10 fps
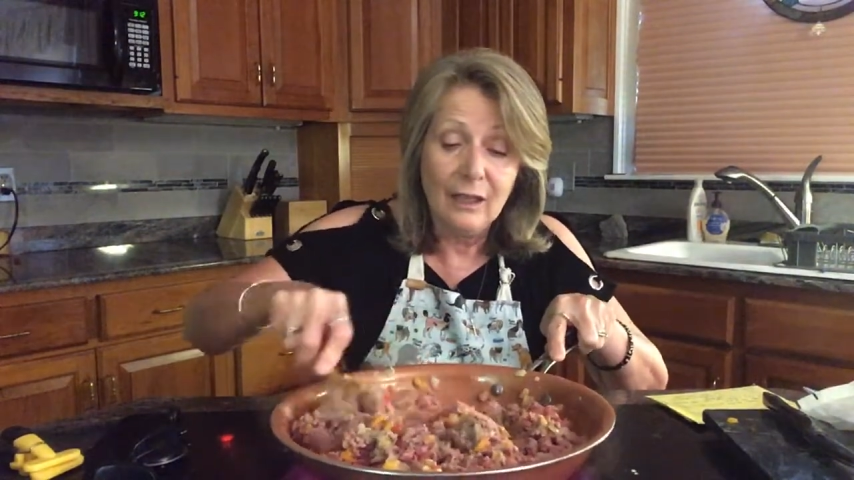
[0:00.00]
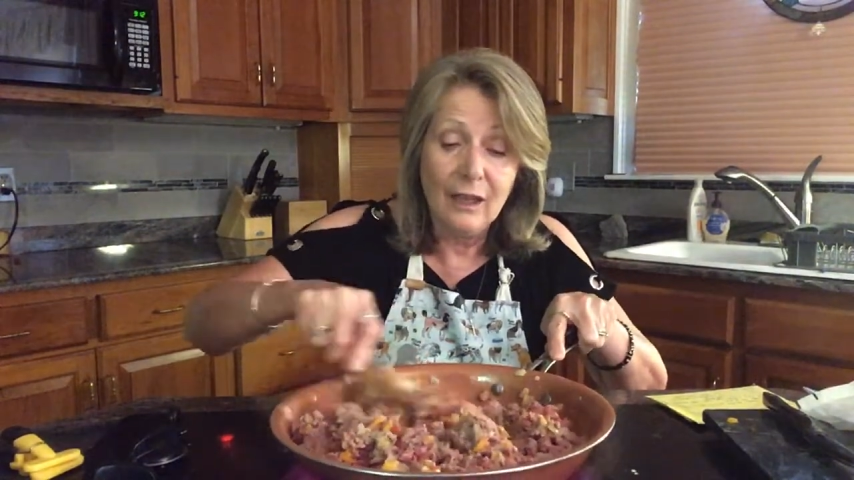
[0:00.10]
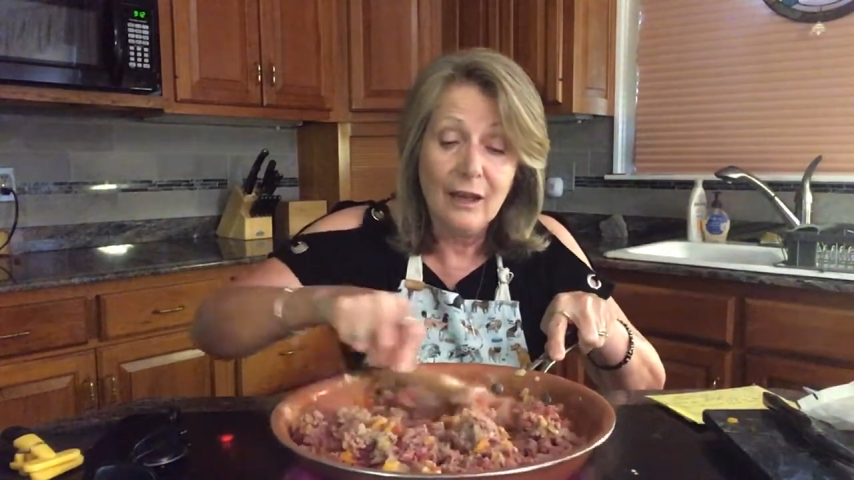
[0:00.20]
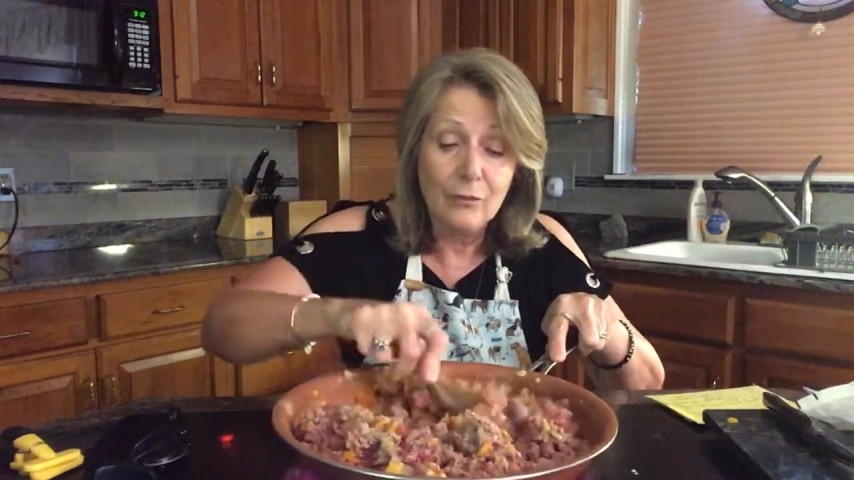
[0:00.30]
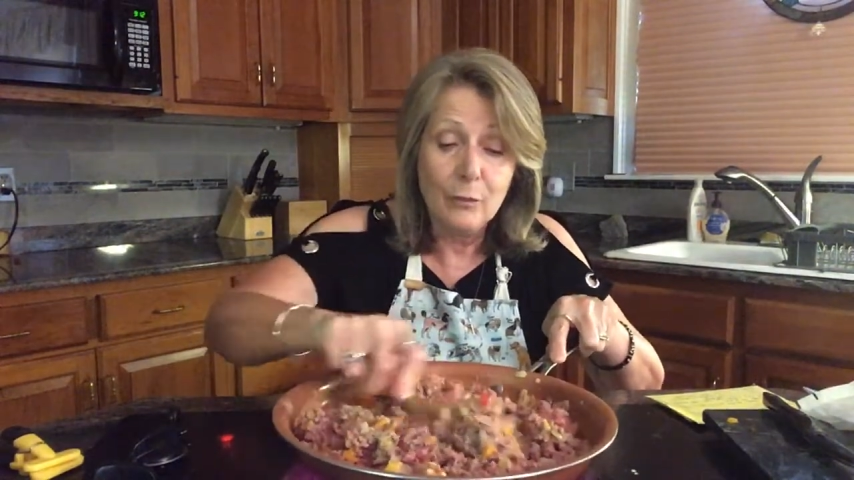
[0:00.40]

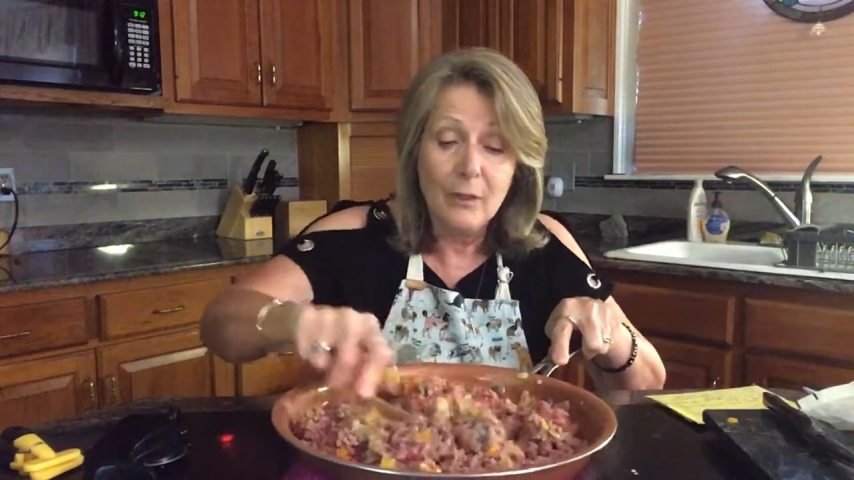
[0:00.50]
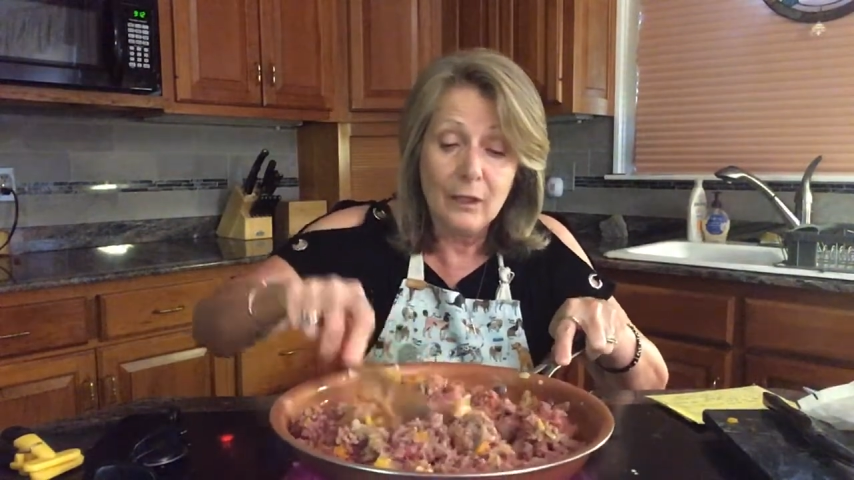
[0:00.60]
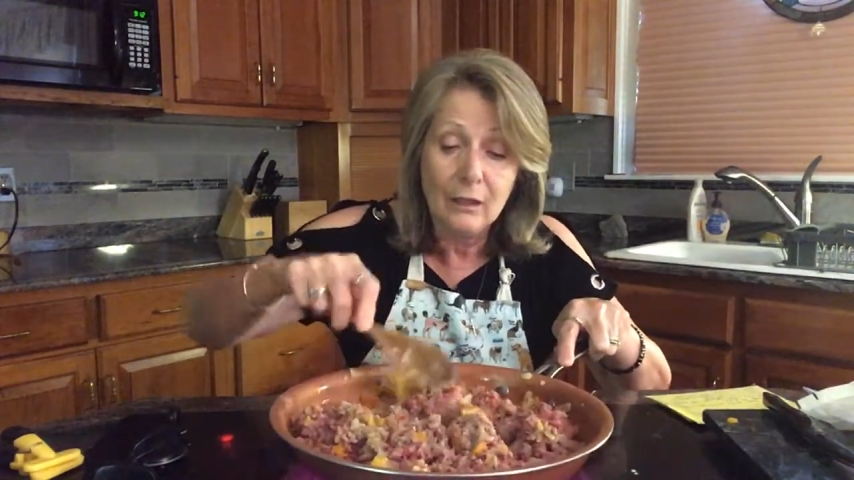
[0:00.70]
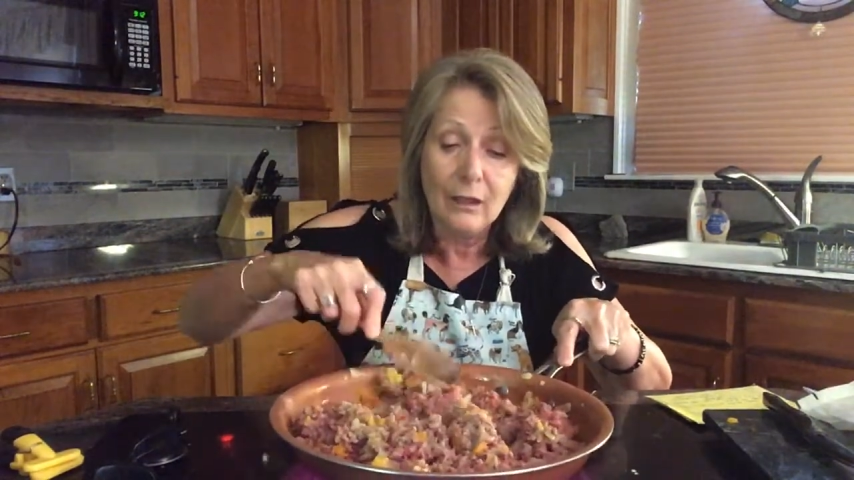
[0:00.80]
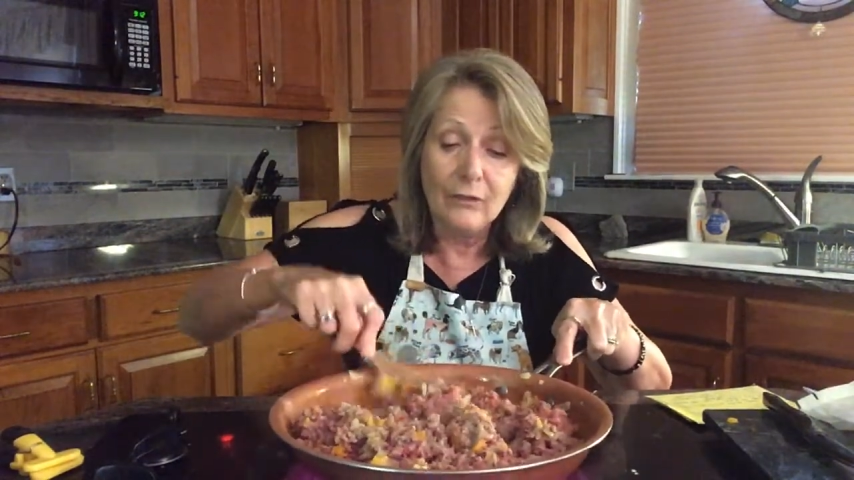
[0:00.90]
everybody
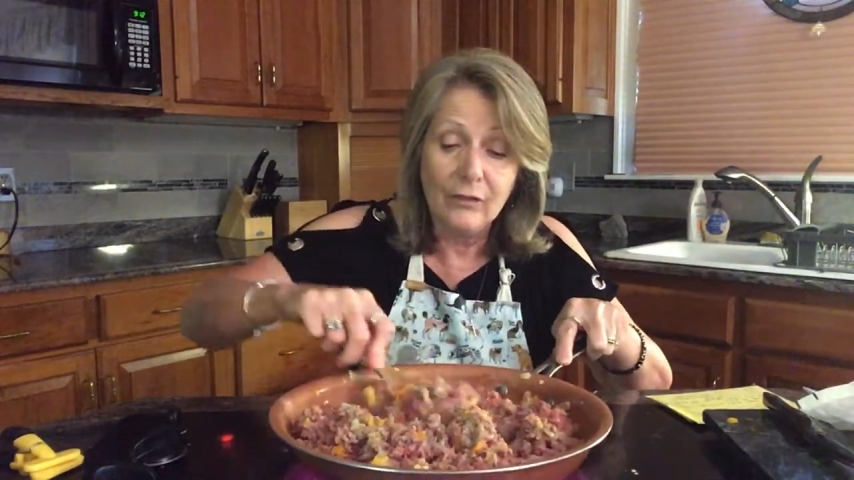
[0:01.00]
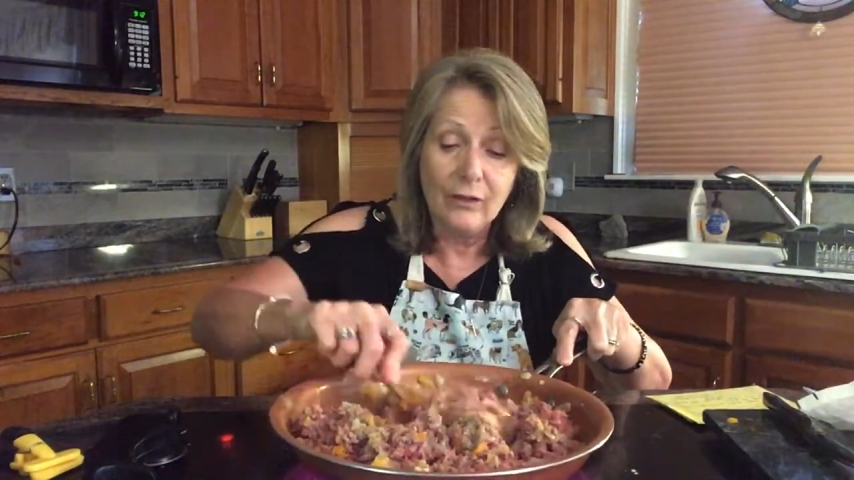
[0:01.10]
loves